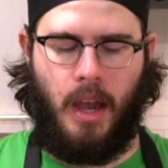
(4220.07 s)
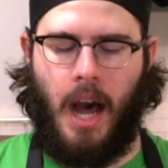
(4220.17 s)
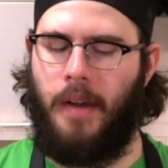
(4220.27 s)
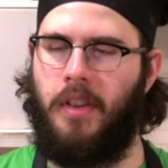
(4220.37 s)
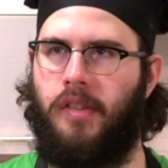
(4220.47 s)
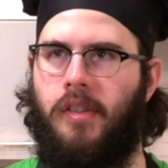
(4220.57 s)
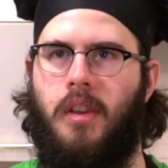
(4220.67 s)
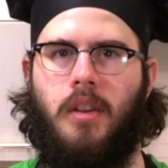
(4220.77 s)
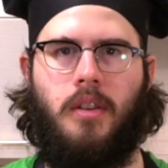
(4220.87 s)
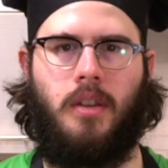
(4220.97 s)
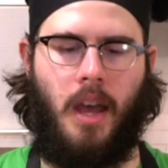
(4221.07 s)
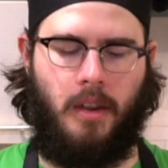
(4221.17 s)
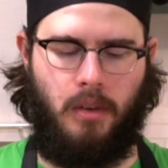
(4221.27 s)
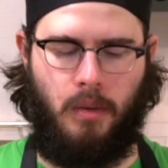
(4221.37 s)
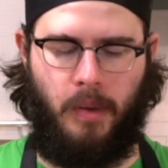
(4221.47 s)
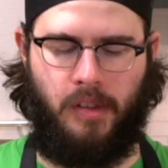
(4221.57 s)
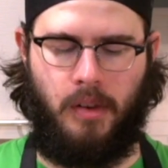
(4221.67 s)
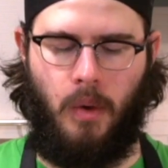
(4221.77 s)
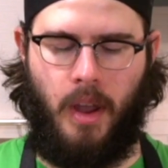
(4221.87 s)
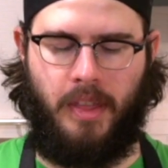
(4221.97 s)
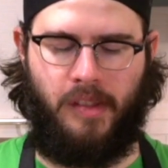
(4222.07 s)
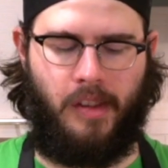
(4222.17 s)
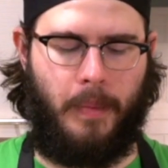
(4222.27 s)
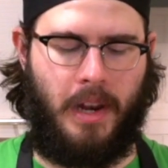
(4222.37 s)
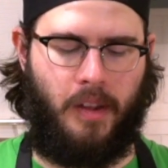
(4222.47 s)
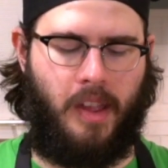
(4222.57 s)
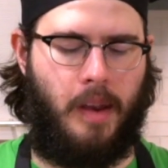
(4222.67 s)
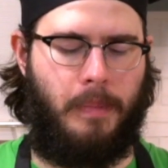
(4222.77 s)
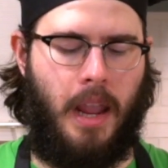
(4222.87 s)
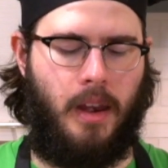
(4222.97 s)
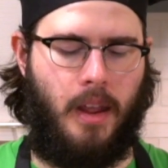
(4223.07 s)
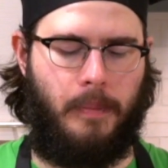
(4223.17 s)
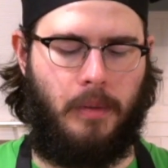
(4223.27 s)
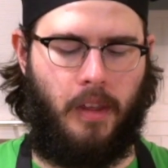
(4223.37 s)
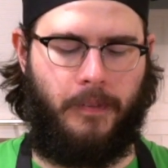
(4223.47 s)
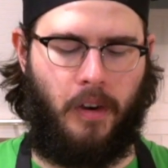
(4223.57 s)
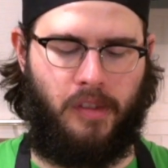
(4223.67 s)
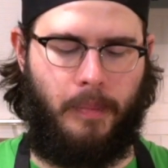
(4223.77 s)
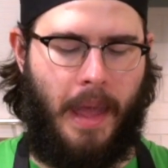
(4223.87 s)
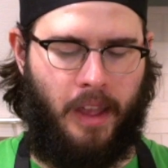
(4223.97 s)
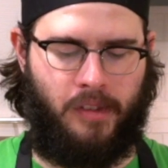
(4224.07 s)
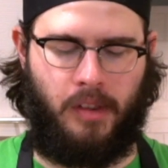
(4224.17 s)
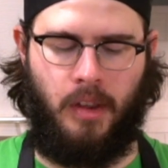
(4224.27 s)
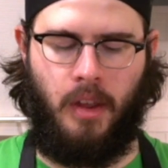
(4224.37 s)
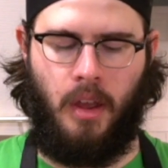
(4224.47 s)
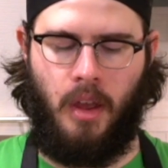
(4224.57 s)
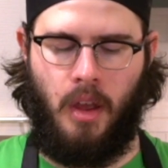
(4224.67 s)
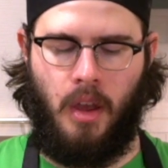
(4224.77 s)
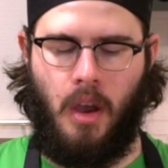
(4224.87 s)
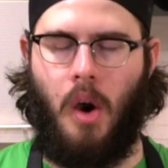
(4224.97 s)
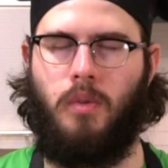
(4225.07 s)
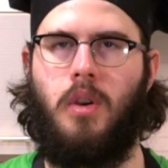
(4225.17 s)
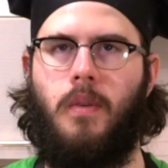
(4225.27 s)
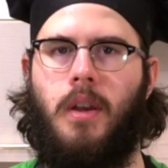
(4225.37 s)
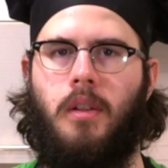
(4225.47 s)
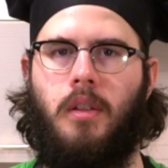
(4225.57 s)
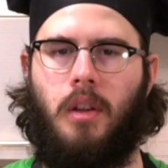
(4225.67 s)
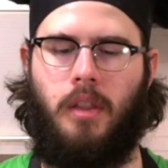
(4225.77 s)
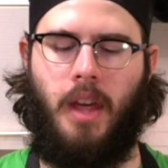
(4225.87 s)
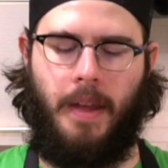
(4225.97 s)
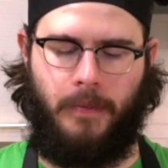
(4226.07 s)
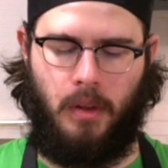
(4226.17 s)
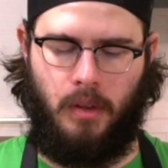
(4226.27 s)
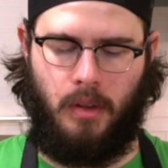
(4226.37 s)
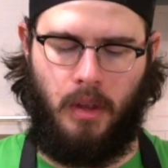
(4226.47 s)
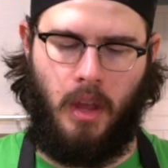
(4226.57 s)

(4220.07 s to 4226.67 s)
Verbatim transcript: Obviously, Tahu was annoyed that someone else had beaten him to the first mask. Onua looked thoughtful.